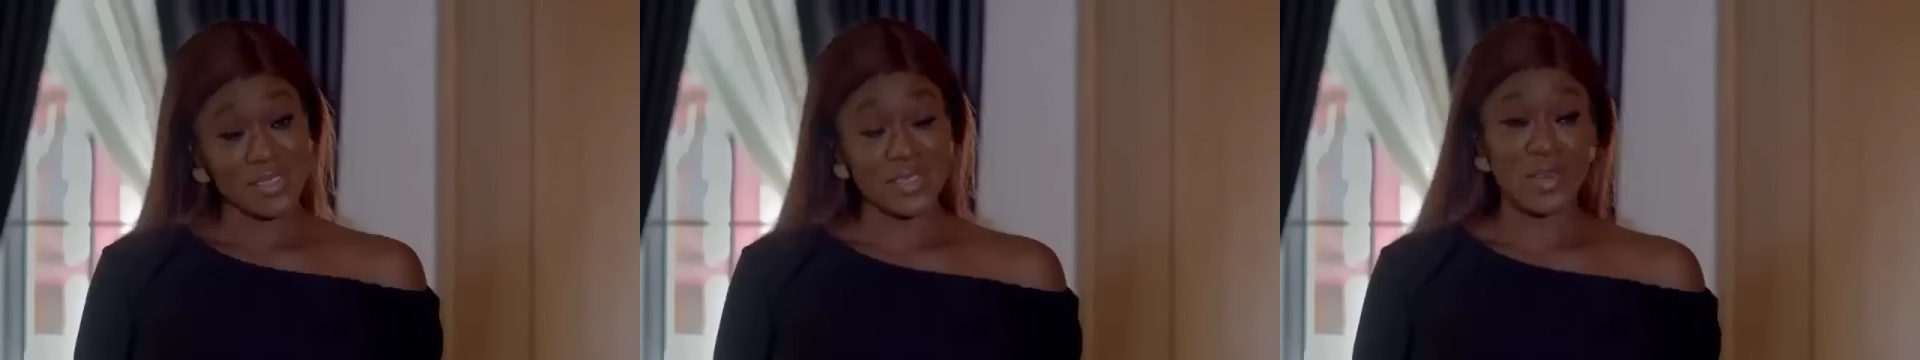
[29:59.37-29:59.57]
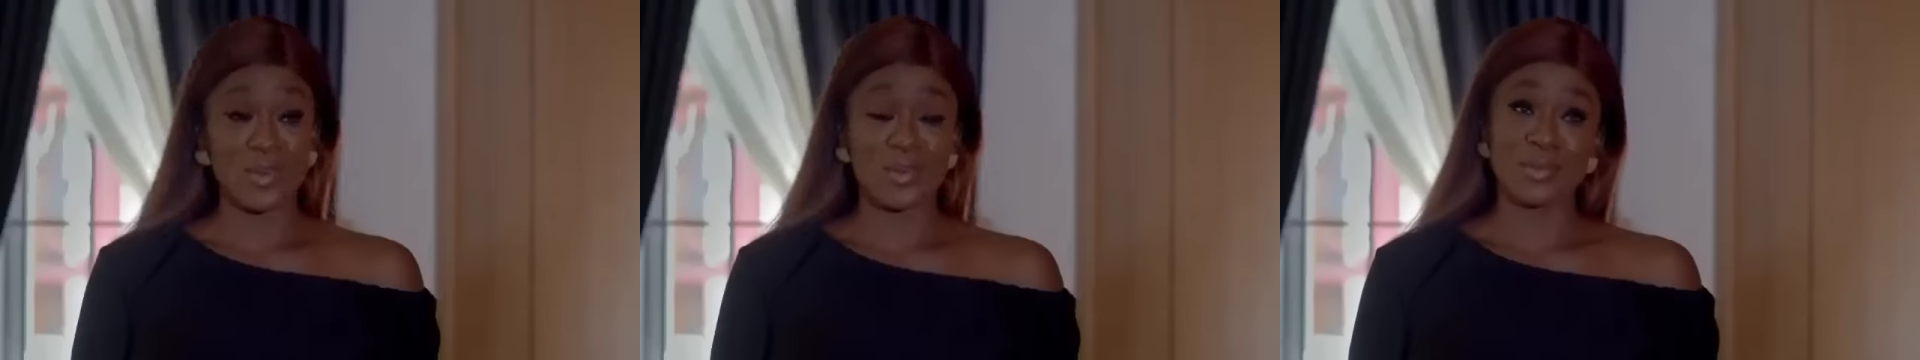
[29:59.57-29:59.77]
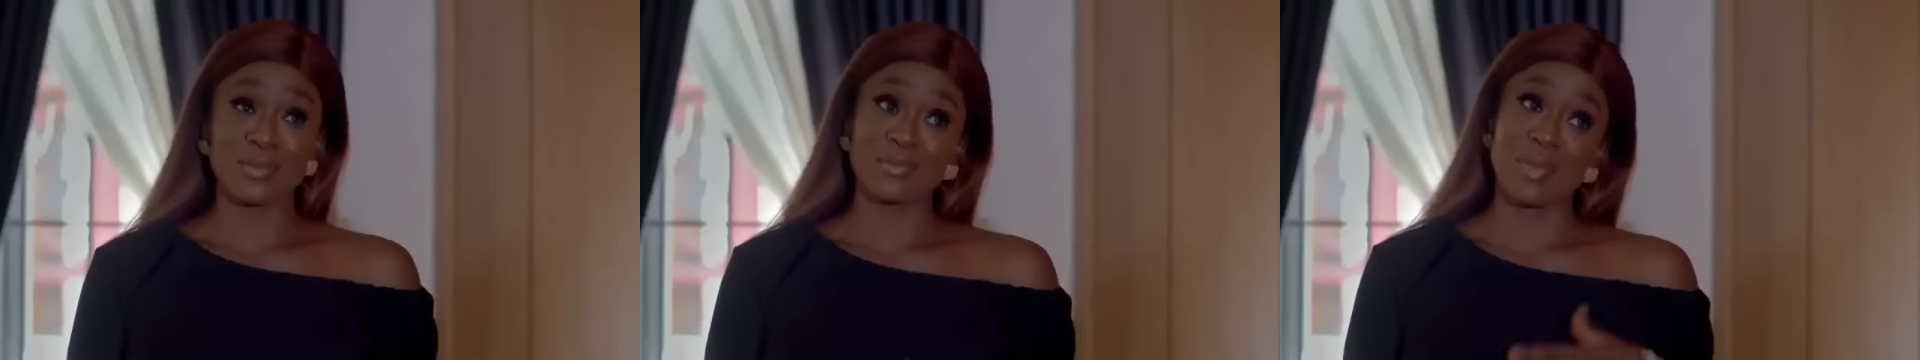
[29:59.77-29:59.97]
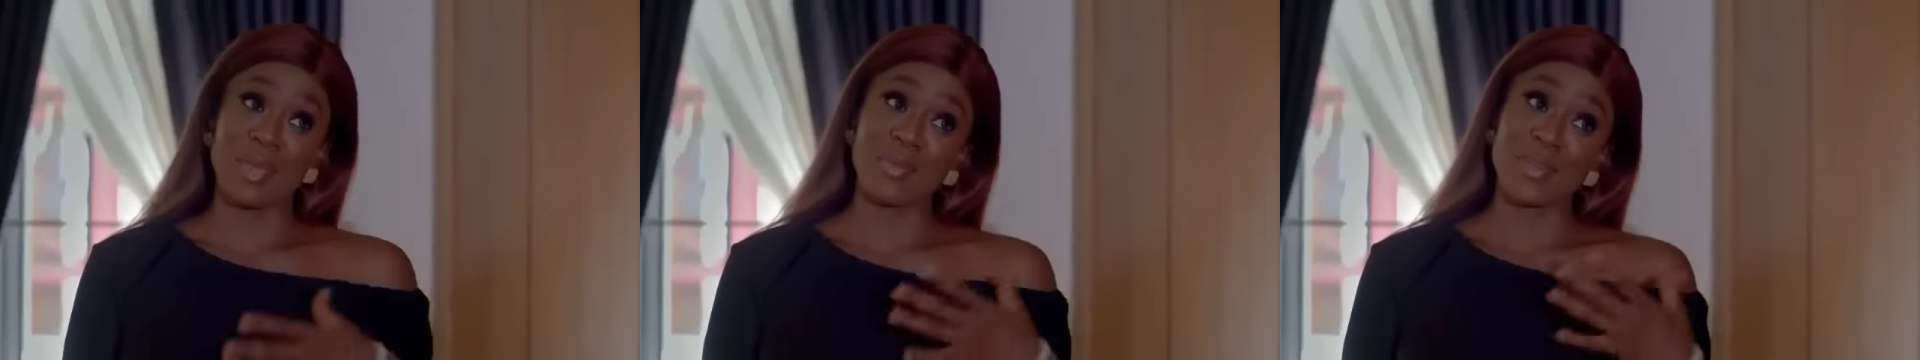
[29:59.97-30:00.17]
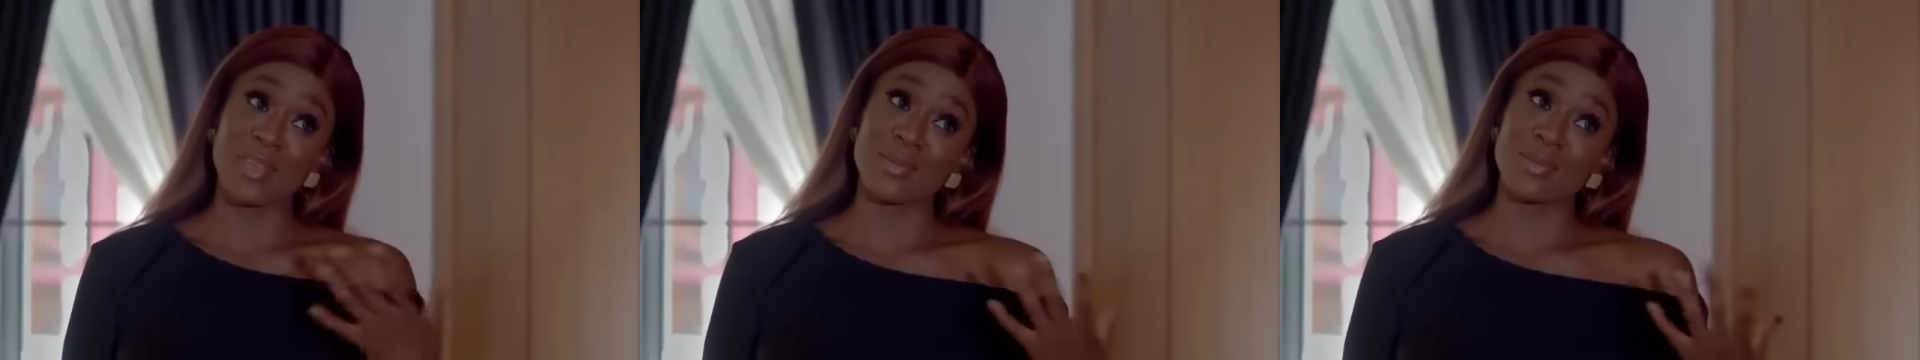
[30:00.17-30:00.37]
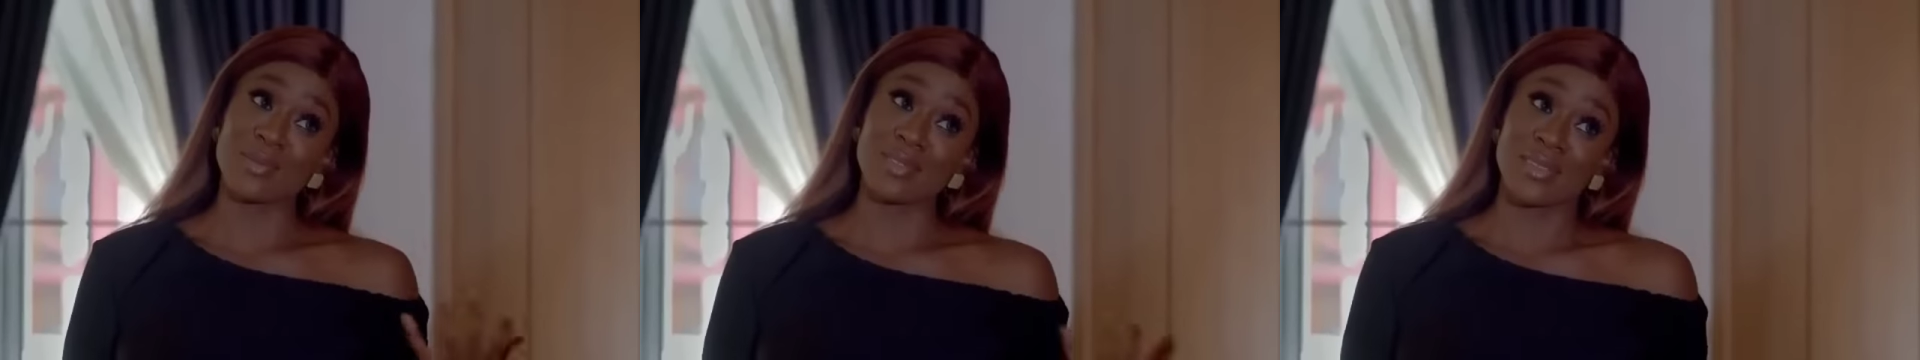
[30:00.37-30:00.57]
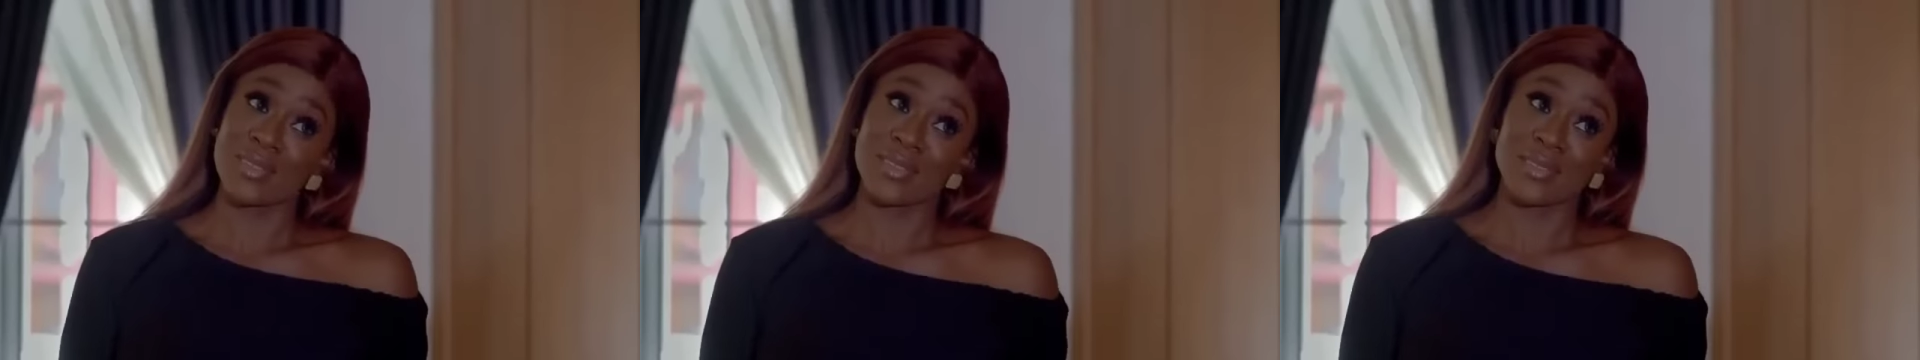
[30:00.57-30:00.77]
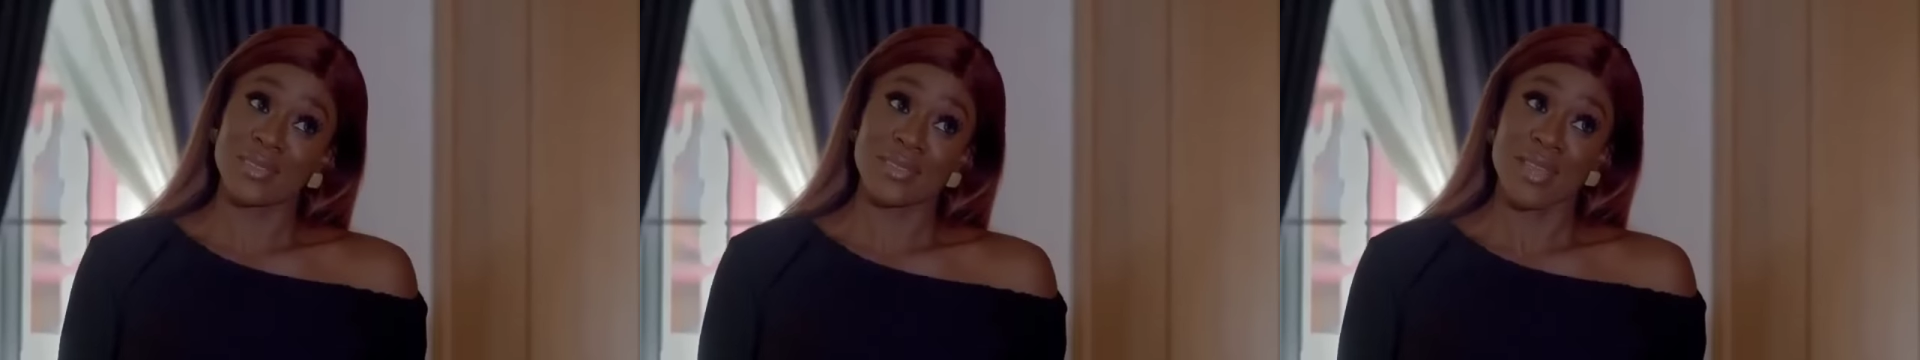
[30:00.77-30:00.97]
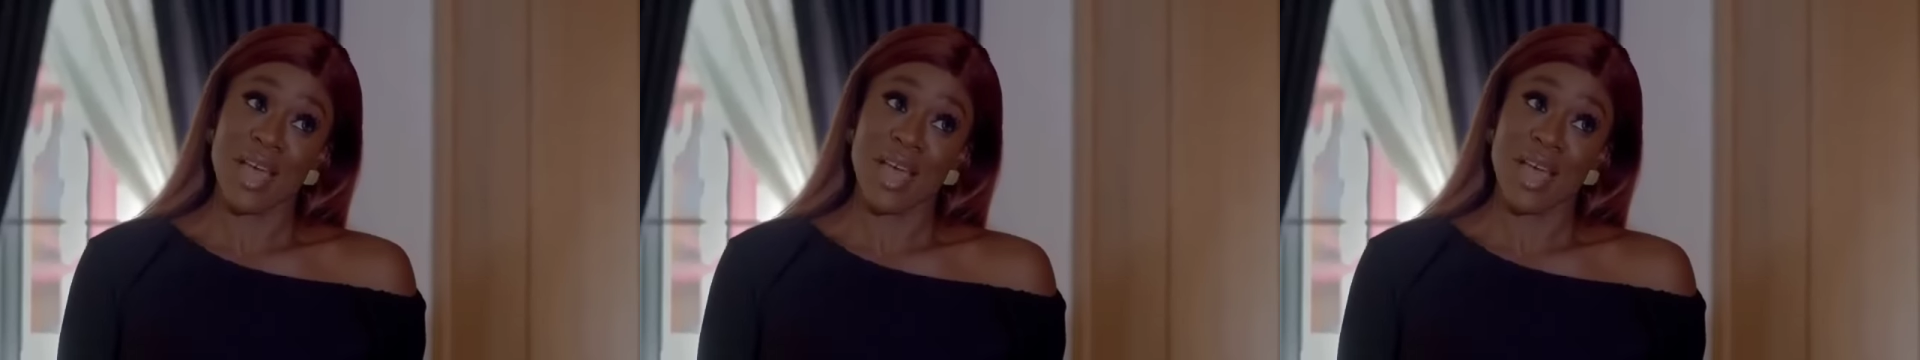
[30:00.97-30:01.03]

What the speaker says: So maybe you would